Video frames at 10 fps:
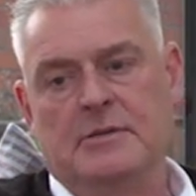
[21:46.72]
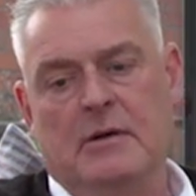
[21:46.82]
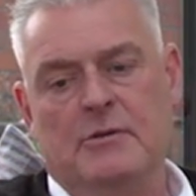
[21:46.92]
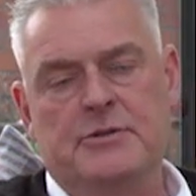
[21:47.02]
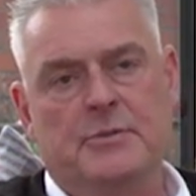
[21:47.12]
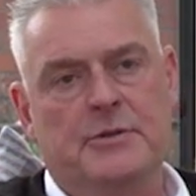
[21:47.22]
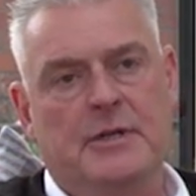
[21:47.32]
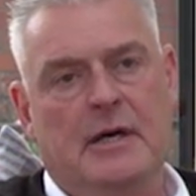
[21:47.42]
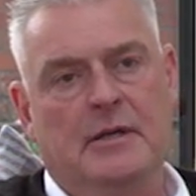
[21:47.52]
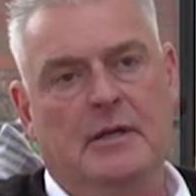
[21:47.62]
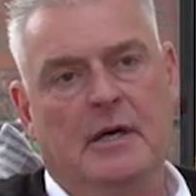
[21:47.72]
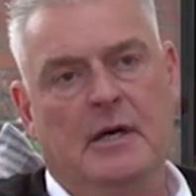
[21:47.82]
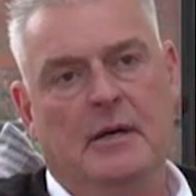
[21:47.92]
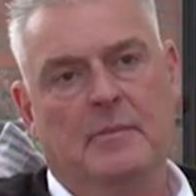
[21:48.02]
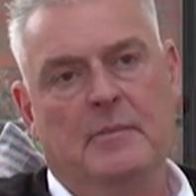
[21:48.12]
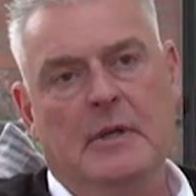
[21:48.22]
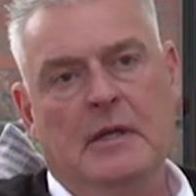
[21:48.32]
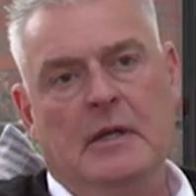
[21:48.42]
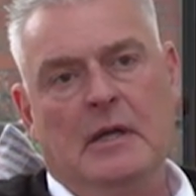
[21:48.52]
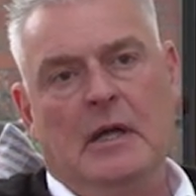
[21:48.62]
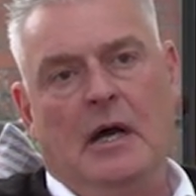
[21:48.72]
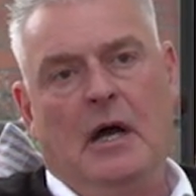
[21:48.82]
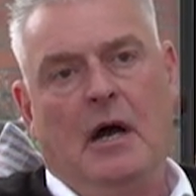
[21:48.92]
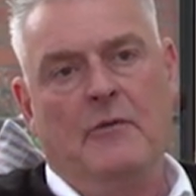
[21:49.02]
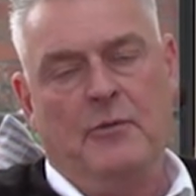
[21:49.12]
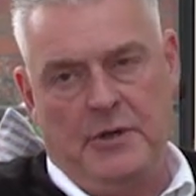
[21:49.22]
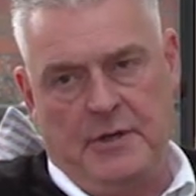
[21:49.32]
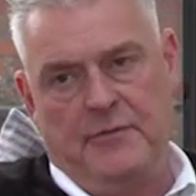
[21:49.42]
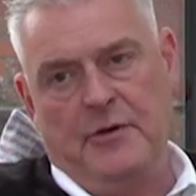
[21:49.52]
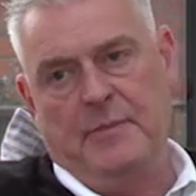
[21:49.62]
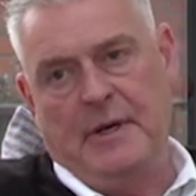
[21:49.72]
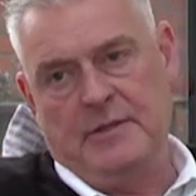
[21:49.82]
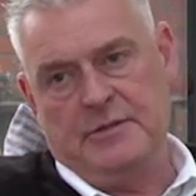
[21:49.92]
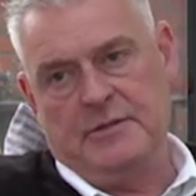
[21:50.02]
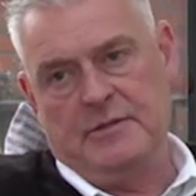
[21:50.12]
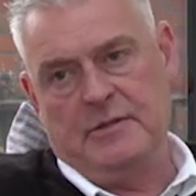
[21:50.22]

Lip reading: I always double down. I've worked in food banks.